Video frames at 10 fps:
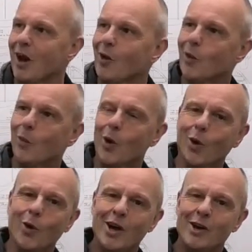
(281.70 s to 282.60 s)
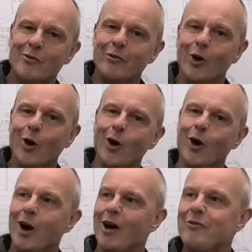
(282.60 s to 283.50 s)
on the wall
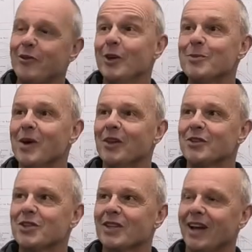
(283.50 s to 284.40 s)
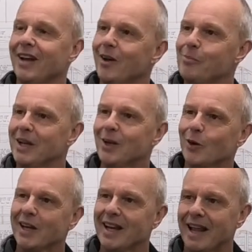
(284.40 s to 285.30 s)
for a few months and I've been
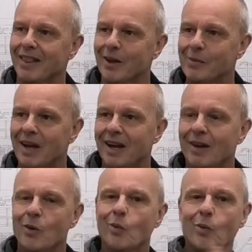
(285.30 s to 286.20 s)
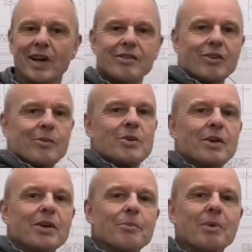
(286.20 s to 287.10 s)
looking at them. Whenever I'm
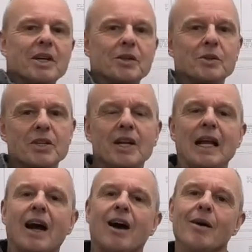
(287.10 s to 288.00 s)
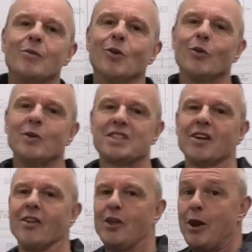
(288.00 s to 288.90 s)
doing a build, I've always
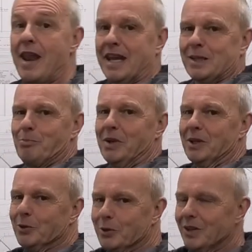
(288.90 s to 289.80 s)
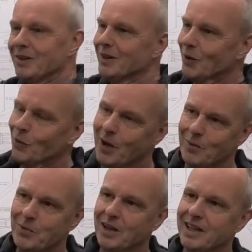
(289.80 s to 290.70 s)
got the next build or what
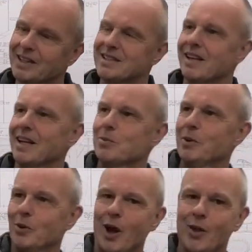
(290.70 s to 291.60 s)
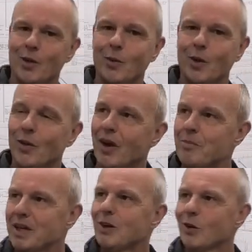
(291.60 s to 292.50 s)
I'm thinking is the next build on the wall. And I've
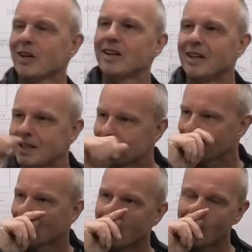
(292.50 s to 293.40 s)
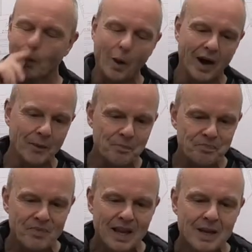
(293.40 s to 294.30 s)
been looking at these for quite a while
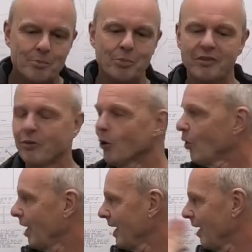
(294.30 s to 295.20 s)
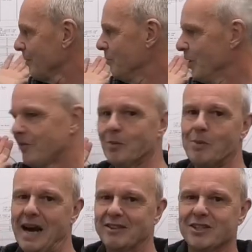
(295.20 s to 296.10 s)
before I, I moved them
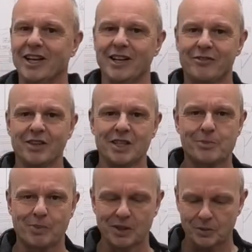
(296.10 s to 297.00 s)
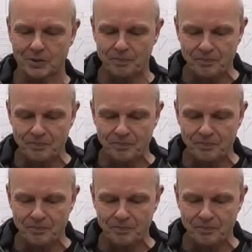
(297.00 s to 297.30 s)
round to here for this build.